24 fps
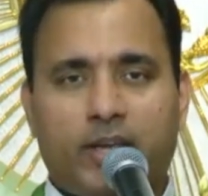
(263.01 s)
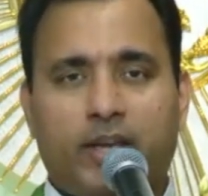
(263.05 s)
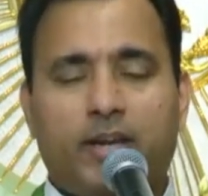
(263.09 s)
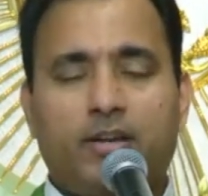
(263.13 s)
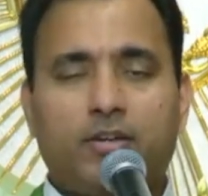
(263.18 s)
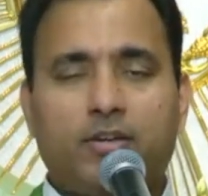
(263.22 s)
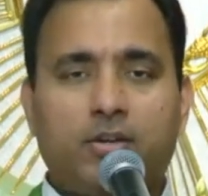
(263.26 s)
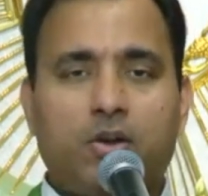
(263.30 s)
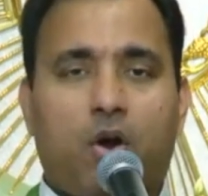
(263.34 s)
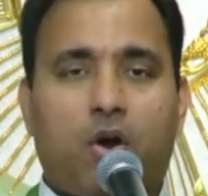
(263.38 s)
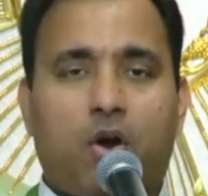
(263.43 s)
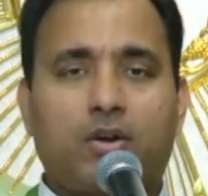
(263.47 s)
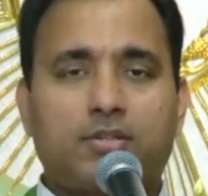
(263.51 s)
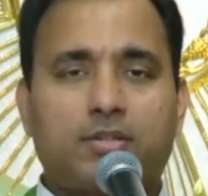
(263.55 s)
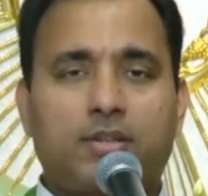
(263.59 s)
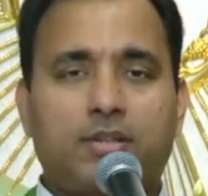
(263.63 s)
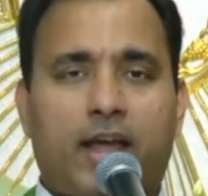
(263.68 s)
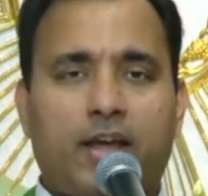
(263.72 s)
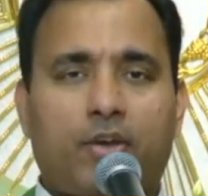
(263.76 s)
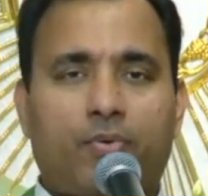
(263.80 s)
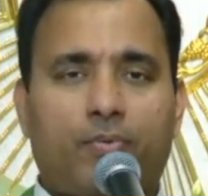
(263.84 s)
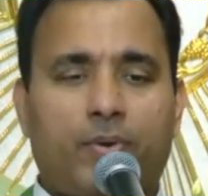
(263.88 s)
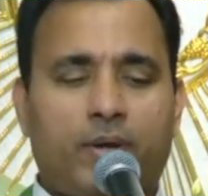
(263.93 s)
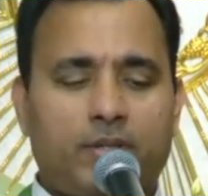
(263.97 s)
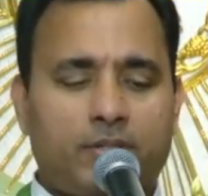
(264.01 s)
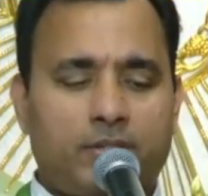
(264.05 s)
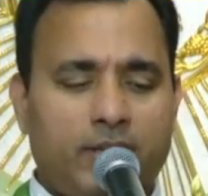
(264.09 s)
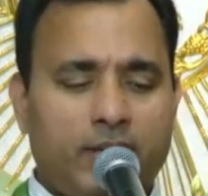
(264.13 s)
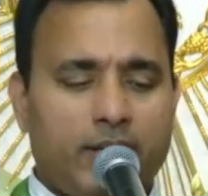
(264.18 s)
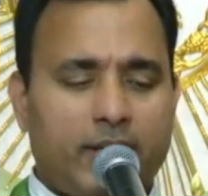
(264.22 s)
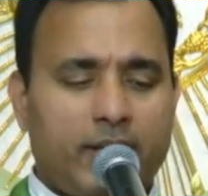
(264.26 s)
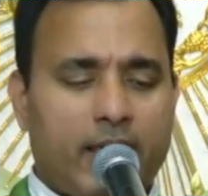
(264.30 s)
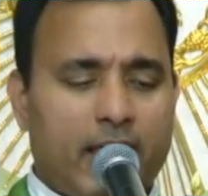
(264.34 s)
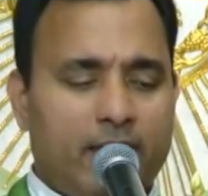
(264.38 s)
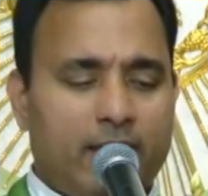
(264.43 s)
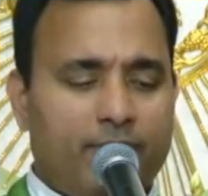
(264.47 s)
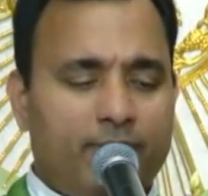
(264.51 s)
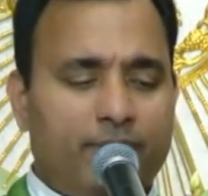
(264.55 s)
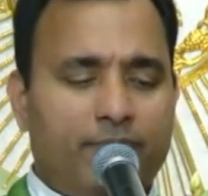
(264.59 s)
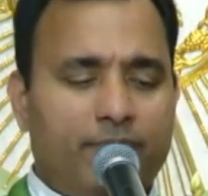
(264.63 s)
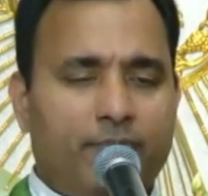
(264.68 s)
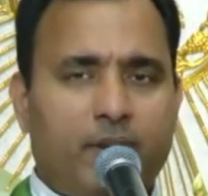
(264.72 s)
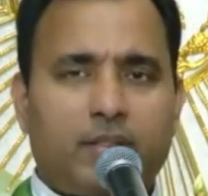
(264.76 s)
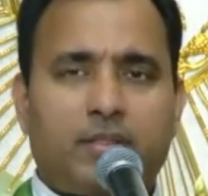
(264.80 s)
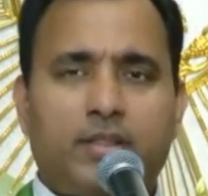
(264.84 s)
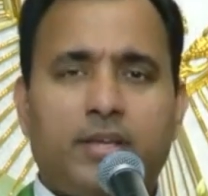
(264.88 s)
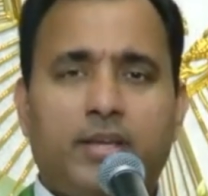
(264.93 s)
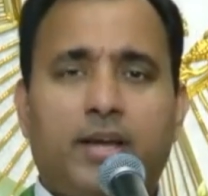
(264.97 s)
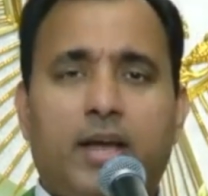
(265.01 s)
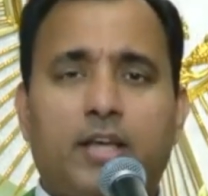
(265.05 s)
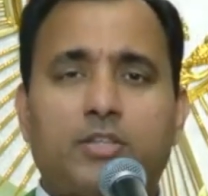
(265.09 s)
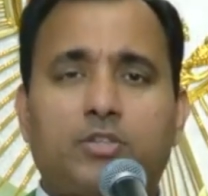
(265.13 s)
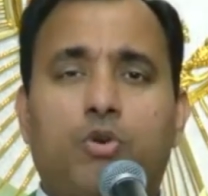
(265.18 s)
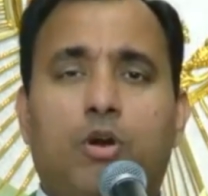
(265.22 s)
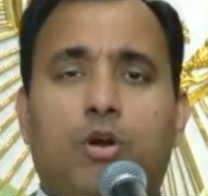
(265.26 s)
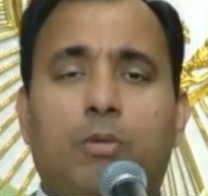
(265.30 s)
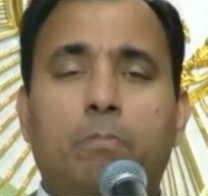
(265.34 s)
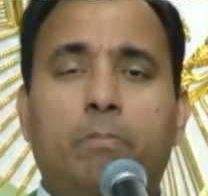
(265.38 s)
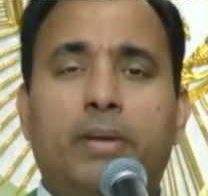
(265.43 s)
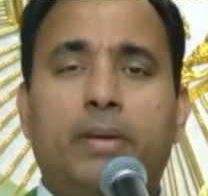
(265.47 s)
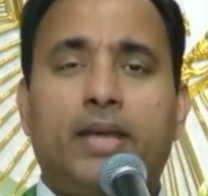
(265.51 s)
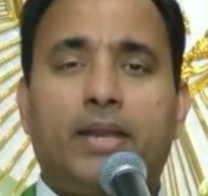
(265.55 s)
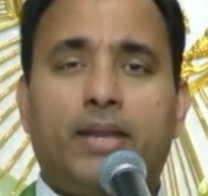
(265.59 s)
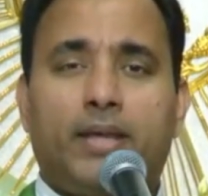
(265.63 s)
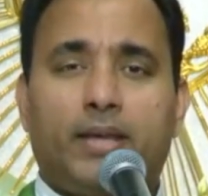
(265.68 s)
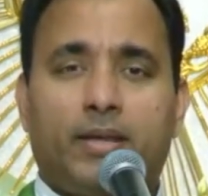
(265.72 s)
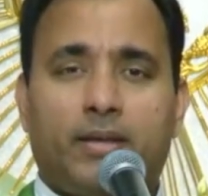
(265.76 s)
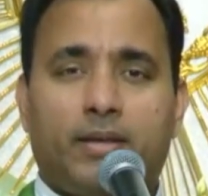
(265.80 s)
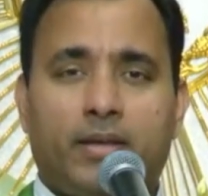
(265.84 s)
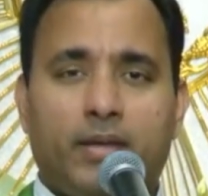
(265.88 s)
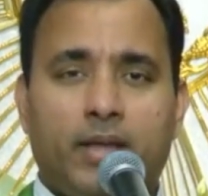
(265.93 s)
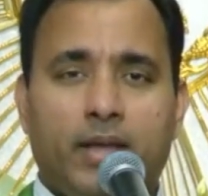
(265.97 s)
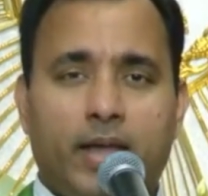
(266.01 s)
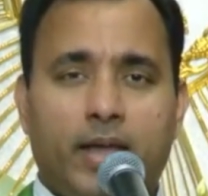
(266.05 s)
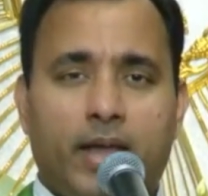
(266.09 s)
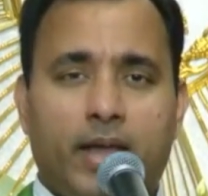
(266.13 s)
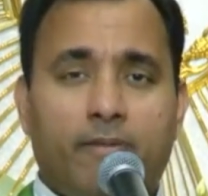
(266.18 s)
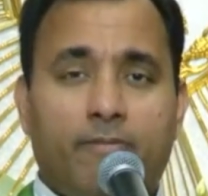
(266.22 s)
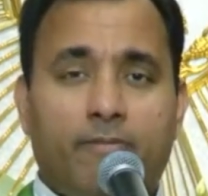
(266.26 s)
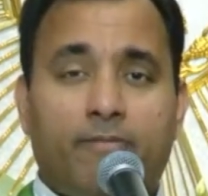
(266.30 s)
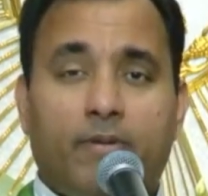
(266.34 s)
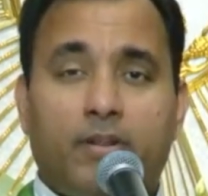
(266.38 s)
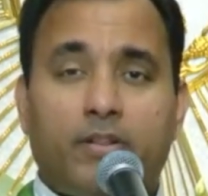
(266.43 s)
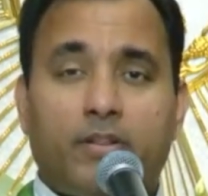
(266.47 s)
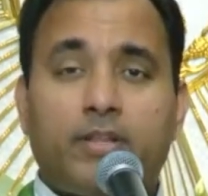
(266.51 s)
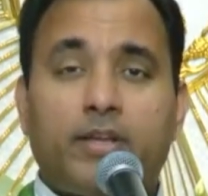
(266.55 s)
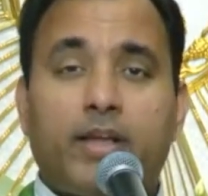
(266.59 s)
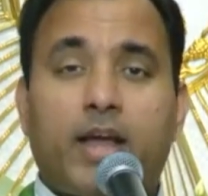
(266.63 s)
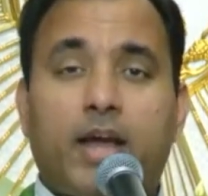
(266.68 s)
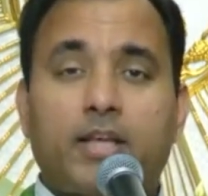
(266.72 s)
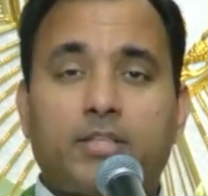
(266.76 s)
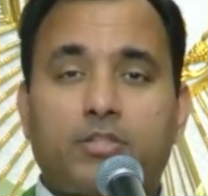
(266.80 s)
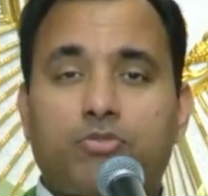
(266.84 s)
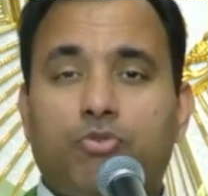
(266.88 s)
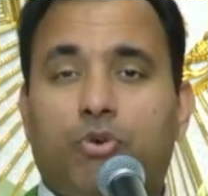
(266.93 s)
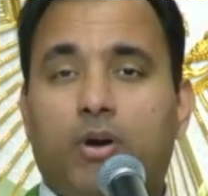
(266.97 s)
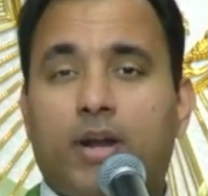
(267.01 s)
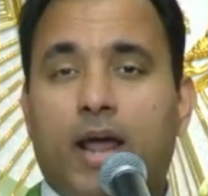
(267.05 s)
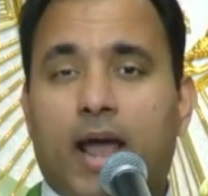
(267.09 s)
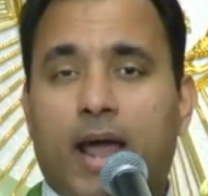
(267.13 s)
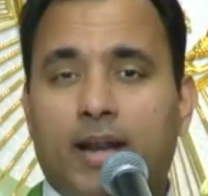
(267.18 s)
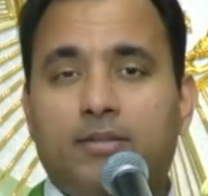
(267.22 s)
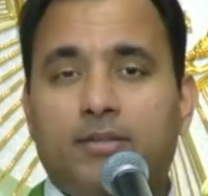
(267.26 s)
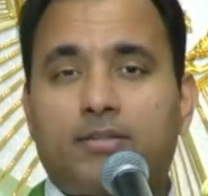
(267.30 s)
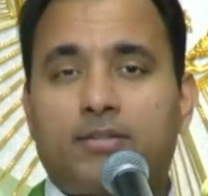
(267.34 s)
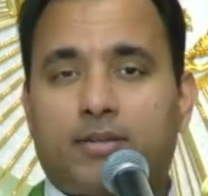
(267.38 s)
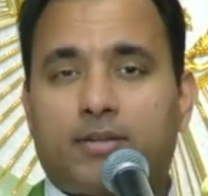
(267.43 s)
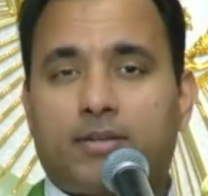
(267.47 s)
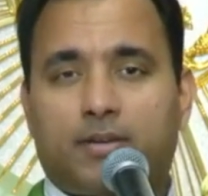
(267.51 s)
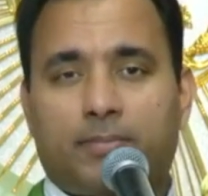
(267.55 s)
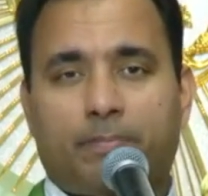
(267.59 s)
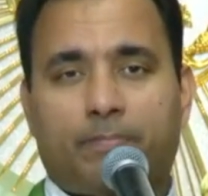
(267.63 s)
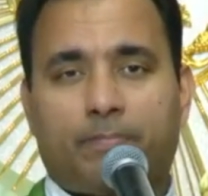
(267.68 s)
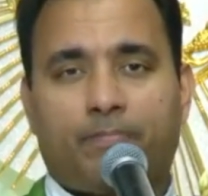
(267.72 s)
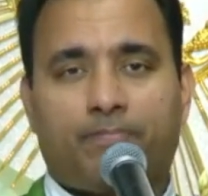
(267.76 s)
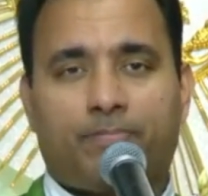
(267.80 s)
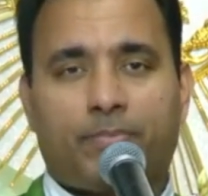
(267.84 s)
In God's language, everything has got meaning. Everything has got answer.